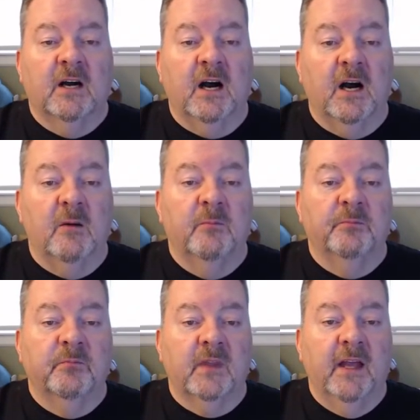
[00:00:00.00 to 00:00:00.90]

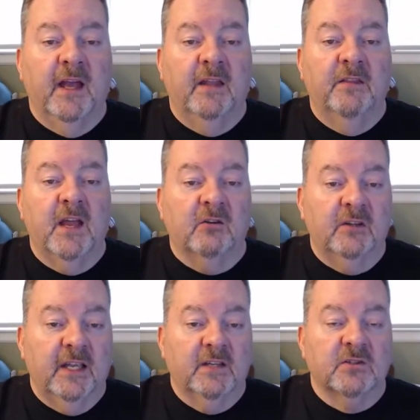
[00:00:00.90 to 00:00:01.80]
And their
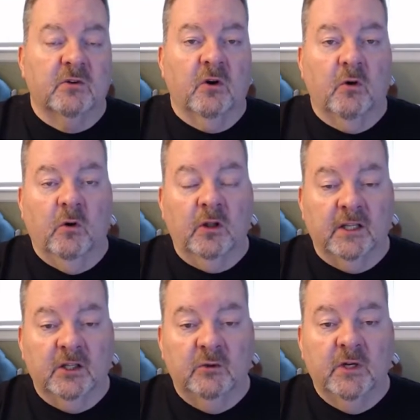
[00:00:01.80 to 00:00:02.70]
links are all
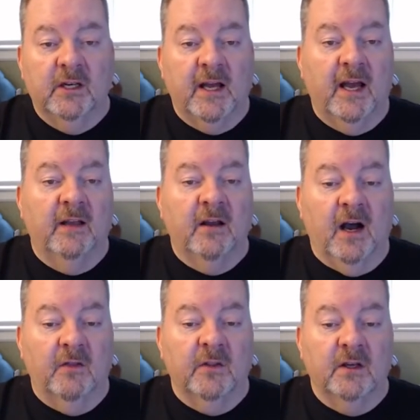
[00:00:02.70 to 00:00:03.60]
included at
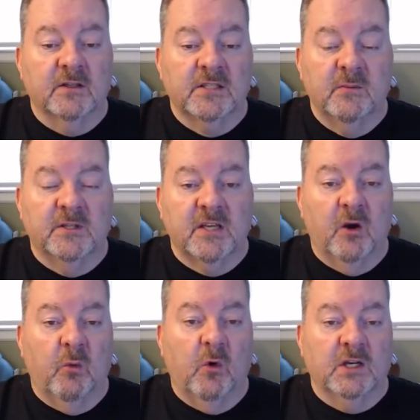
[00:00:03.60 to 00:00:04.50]
on the
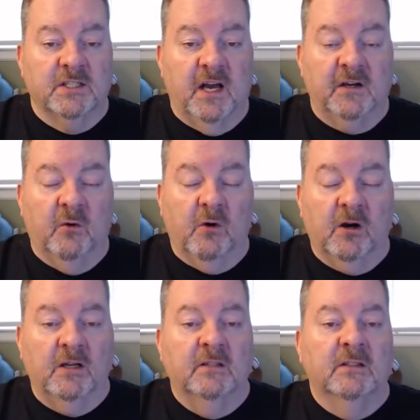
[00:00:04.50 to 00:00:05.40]

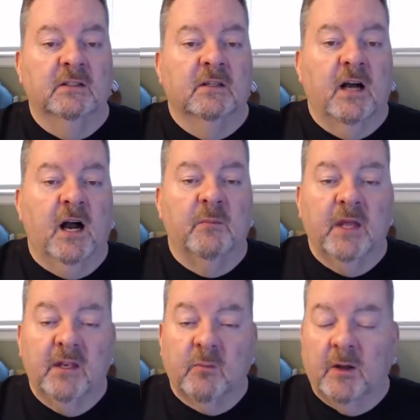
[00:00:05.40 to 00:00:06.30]
cbcawards.org.
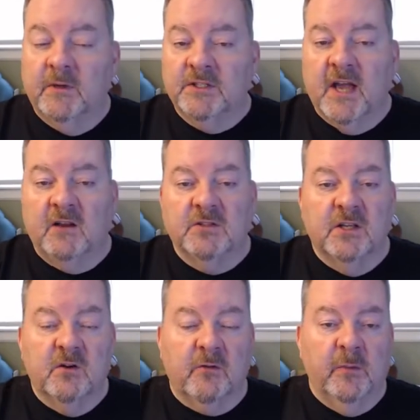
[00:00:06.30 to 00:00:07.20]
And they're probably channels
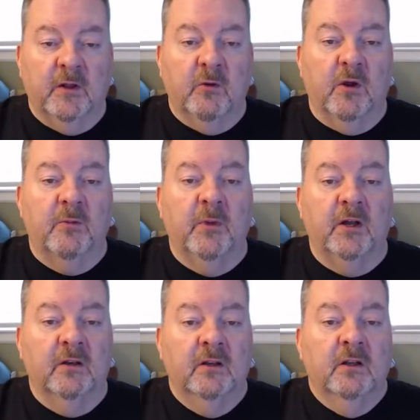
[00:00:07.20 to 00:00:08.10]
that you're familiar with.
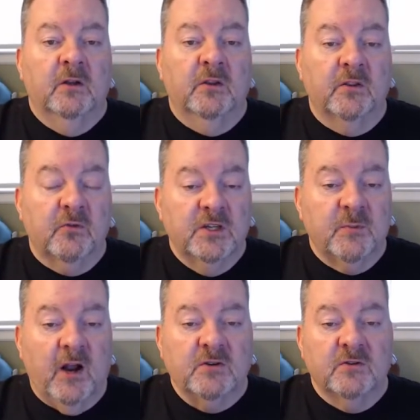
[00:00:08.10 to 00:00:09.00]
But the three
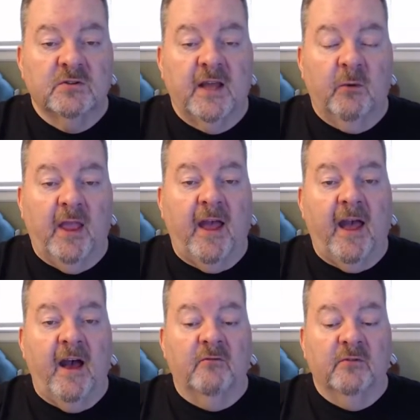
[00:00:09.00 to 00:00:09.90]
sponsors that we
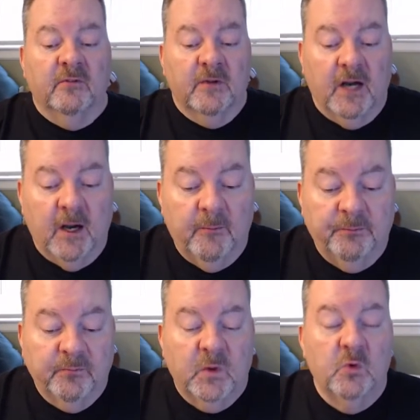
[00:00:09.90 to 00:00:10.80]
have
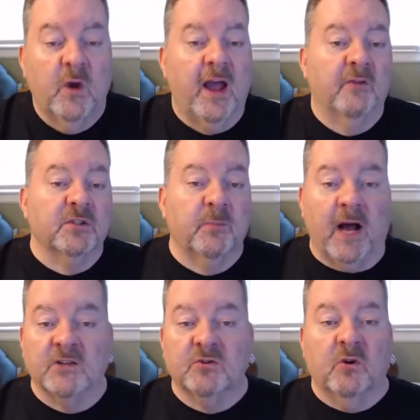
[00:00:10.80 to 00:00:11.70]
who have
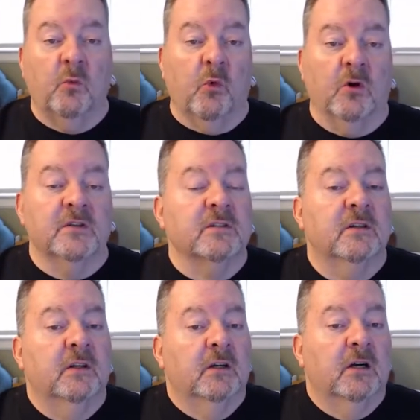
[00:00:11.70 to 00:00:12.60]
sponsored awards
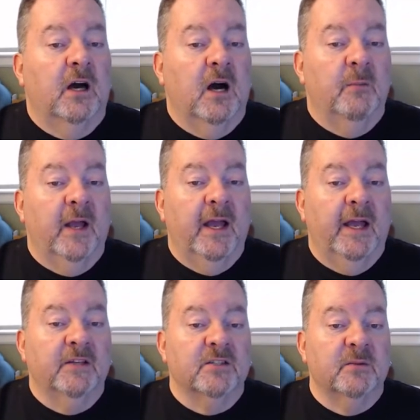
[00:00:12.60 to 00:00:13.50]

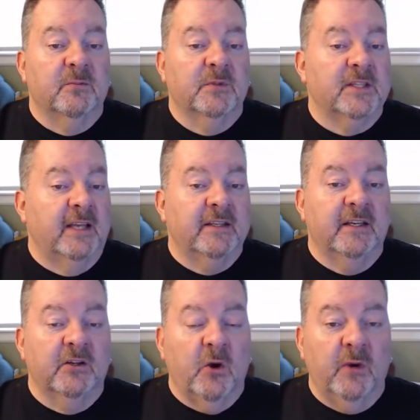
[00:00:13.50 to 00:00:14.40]
and sent
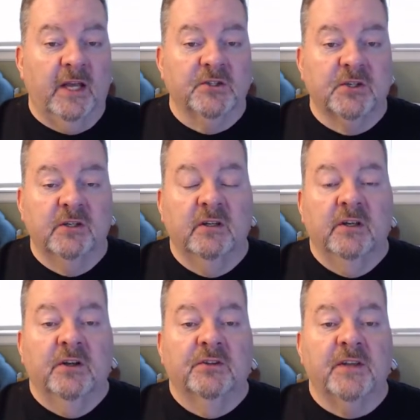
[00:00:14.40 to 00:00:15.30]
in a donation
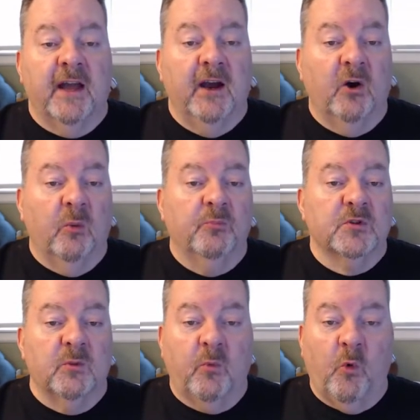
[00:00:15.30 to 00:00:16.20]
to help
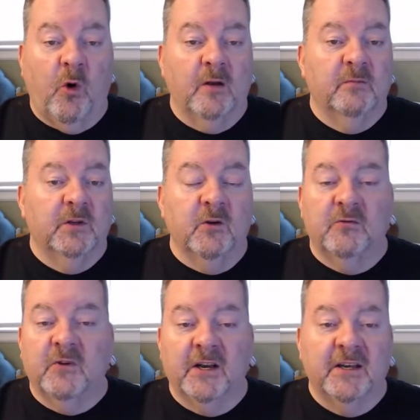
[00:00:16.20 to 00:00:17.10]
support, you know,
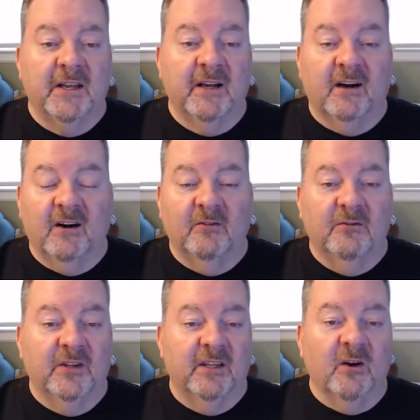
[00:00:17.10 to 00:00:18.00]
funding
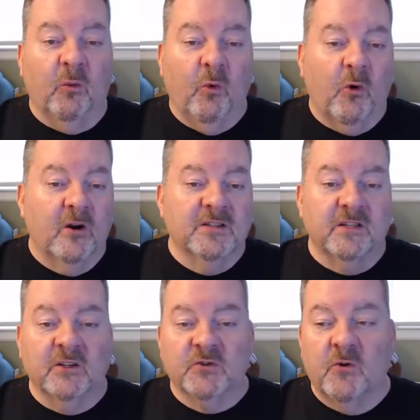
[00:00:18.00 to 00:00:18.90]
of the awards
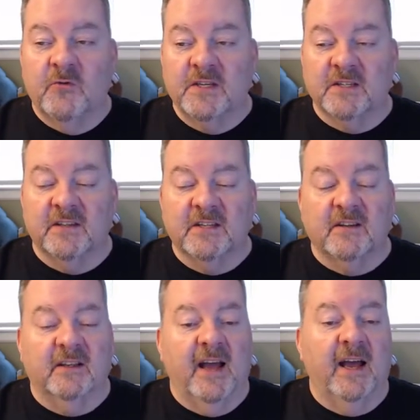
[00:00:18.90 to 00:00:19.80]
and the trophies and things
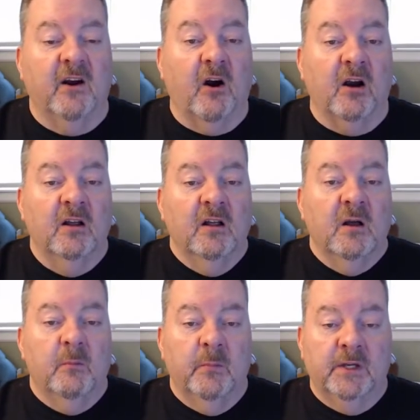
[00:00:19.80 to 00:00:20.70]
like that are
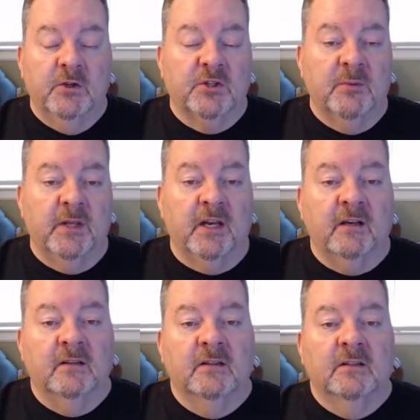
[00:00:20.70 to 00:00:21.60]
Minutia
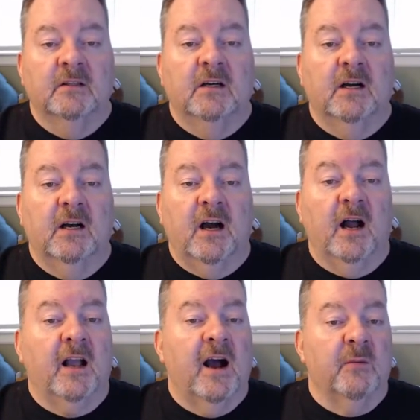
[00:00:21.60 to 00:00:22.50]
Minute,
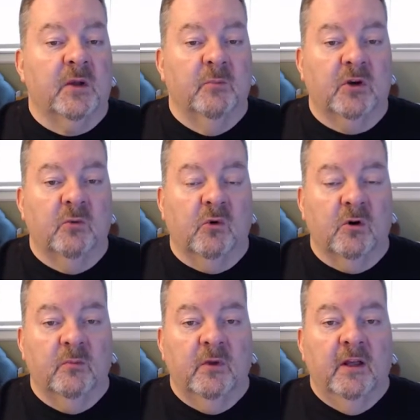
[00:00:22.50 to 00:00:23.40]
A Comic
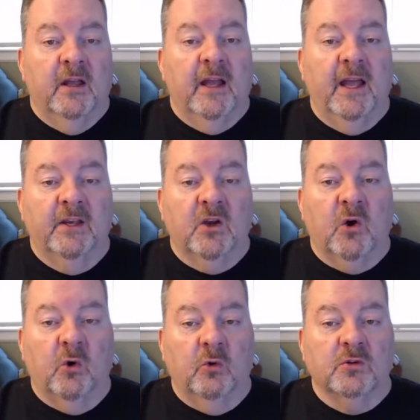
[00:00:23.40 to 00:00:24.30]
Bookworm, and
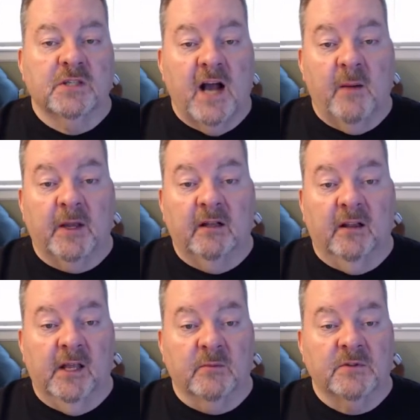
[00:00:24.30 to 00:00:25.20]
Cole's Comic
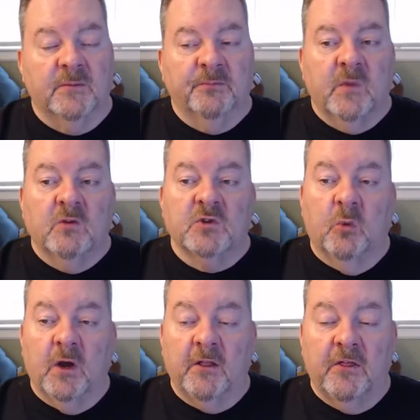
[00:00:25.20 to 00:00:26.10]
Claims. So
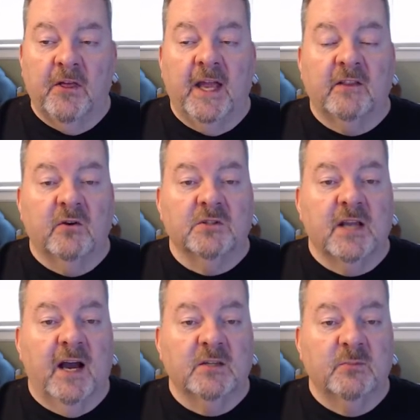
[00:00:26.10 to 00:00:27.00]
I want to thank those
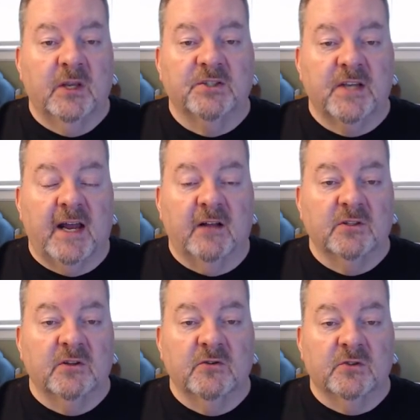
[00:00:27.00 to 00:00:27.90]
guys. Big shout out
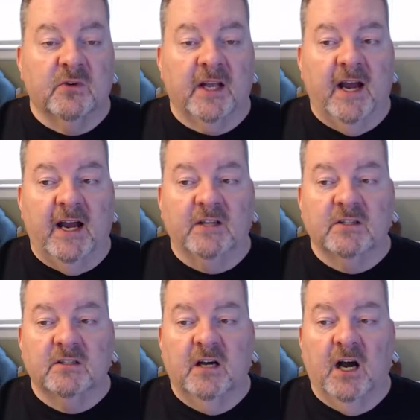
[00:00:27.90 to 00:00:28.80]
to those three
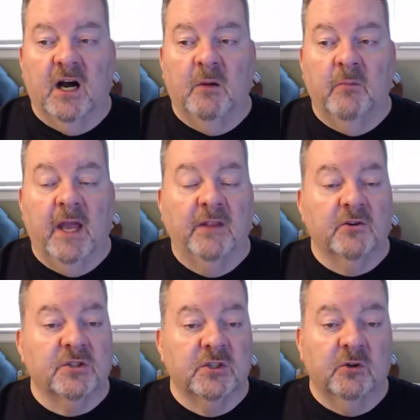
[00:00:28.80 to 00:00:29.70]
guys. And
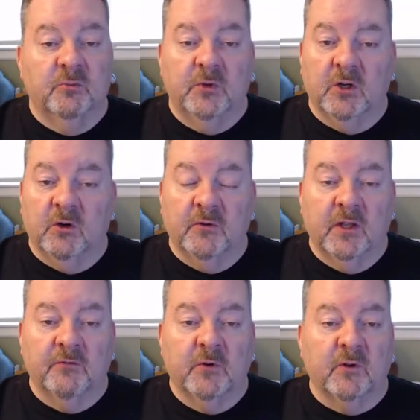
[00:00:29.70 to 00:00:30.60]
they're still, you know,
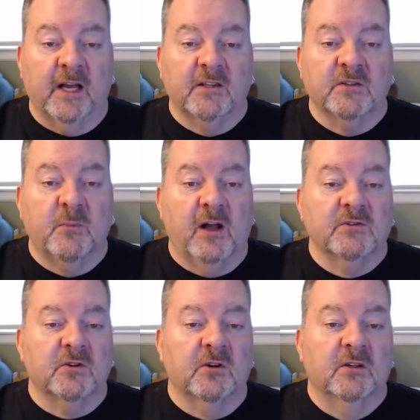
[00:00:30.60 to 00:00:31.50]
if you'd like to
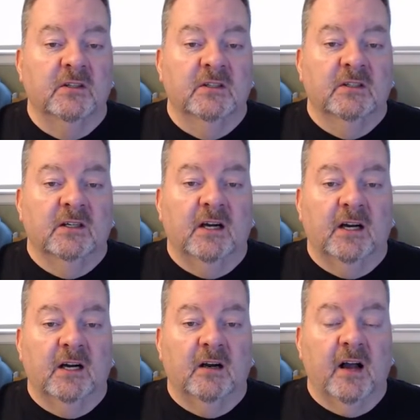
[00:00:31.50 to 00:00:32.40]
sponsor
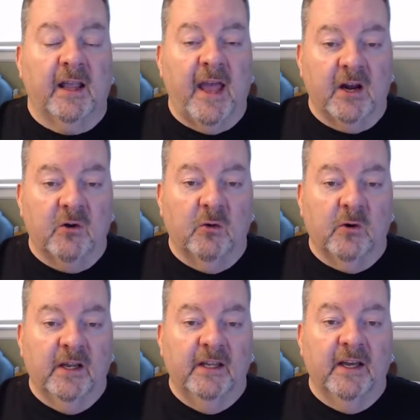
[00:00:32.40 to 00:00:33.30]
a
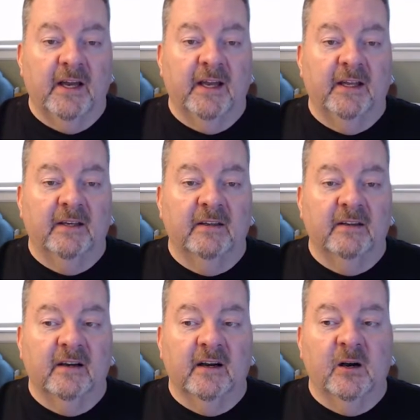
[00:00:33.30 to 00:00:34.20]
category and,
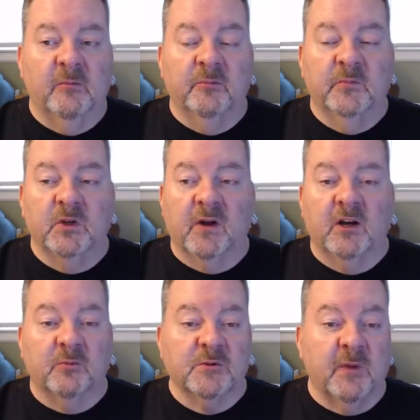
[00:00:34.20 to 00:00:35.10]
you know,
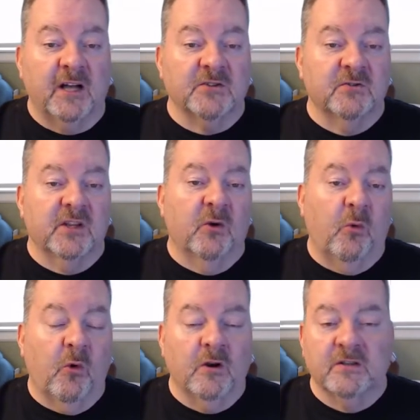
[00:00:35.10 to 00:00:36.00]
help sponsor the
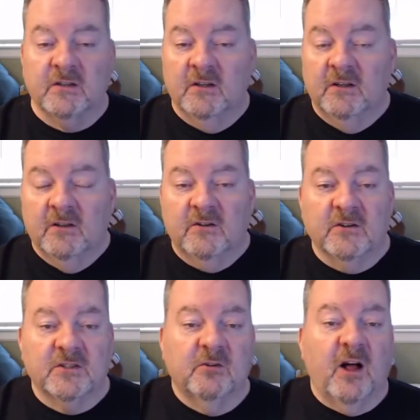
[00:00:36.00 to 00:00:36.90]
awards,
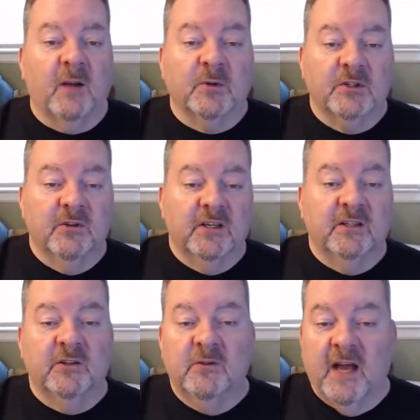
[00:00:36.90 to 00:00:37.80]
there's still opportunity
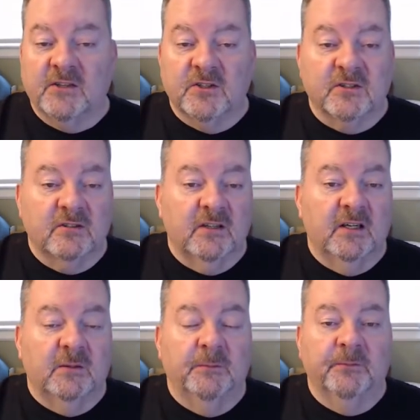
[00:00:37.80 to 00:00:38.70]
to do that. Just,
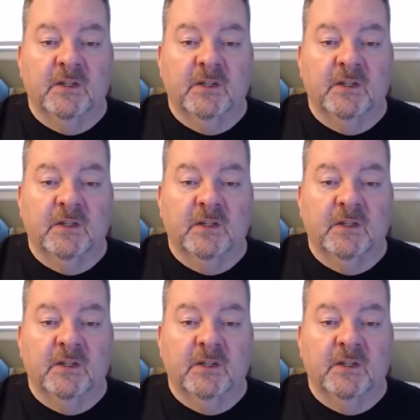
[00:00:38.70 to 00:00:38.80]
you